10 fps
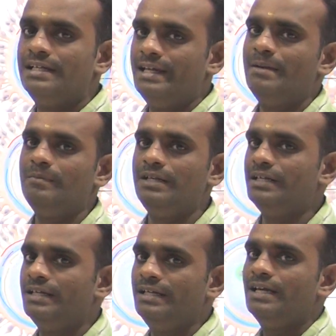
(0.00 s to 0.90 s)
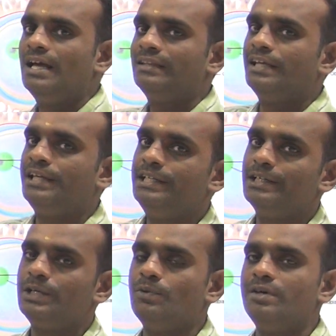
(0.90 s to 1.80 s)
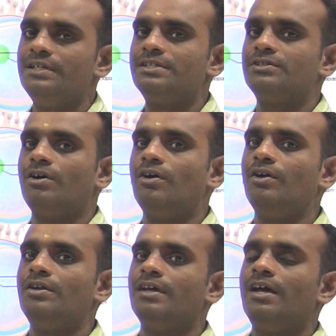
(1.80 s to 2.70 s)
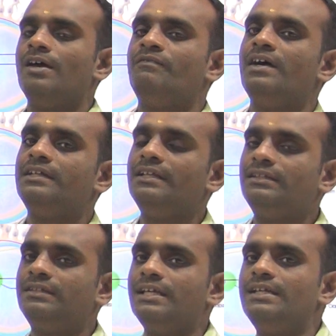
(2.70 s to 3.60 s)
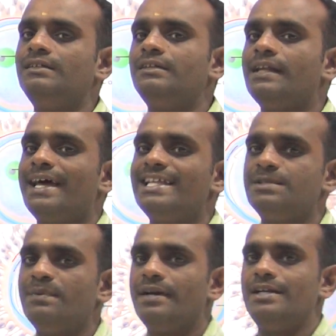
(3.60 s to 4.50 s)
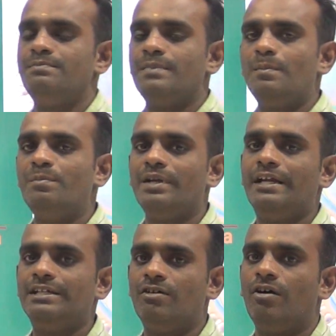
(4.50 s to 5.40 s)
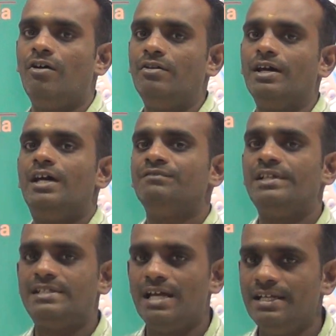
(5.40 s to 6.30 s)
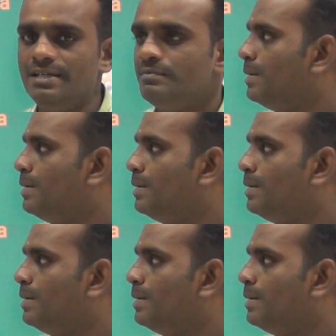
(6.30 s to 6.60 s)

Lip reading: Namely, the inner one is called very thin transparent membrane called vitelline